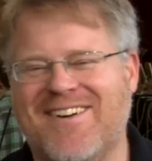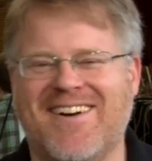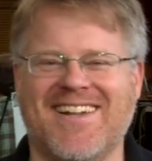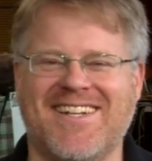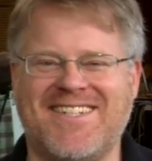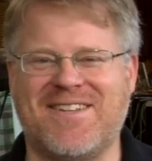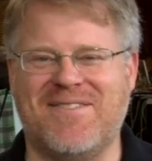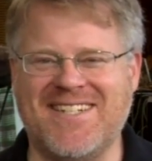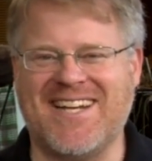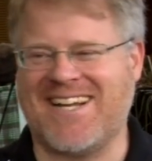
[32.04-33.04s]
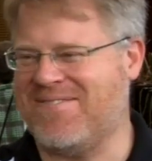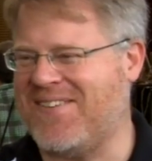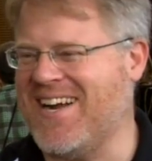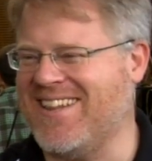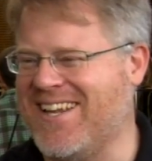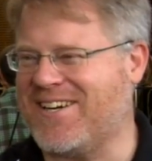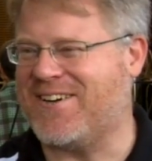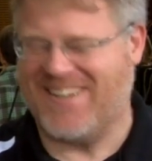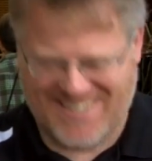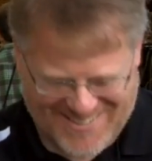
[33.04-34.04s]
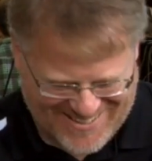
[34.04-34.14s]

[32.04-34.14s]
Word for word: or at least the ones I can find that are cool.